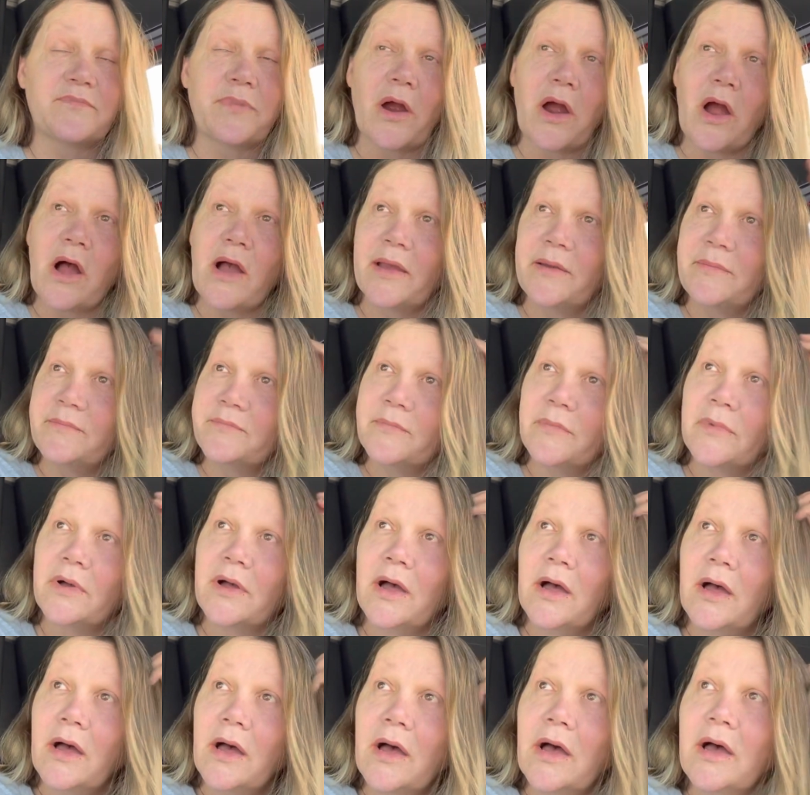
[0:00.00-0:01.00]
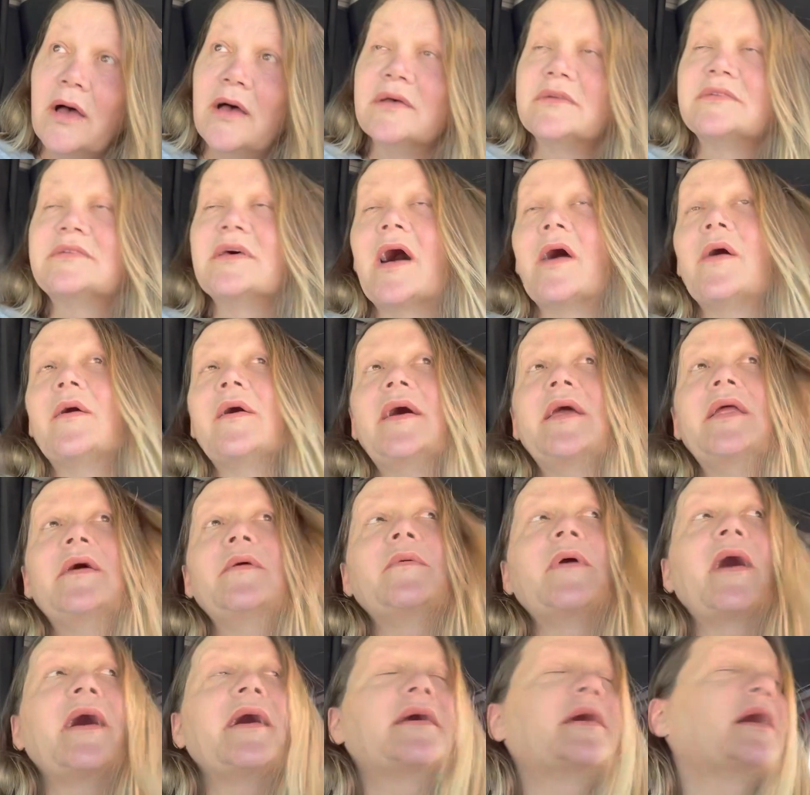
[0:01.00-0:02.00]
Prime. So
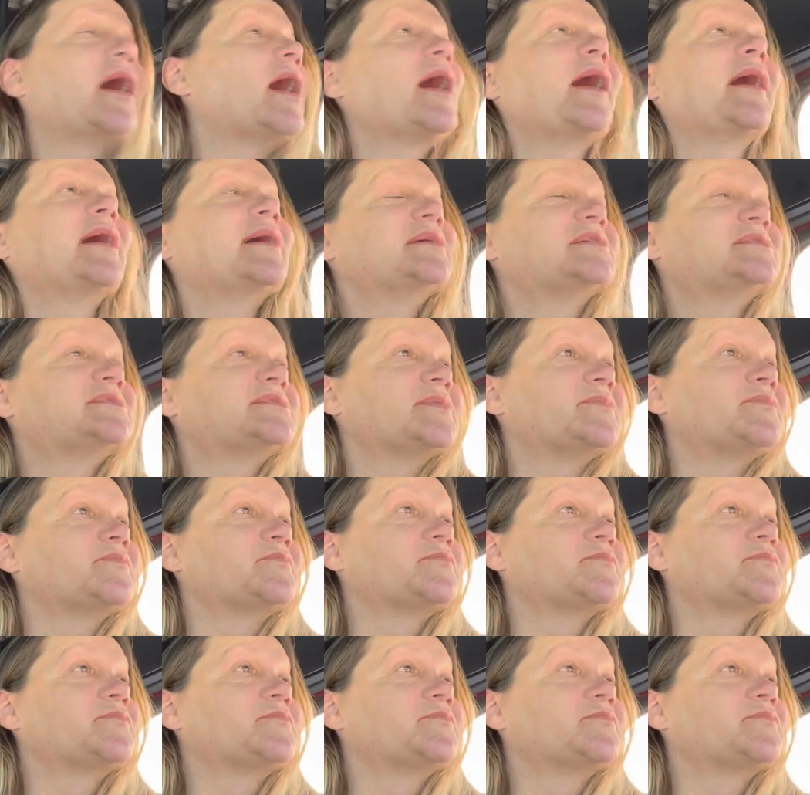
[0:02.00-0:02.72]
anyway, guys,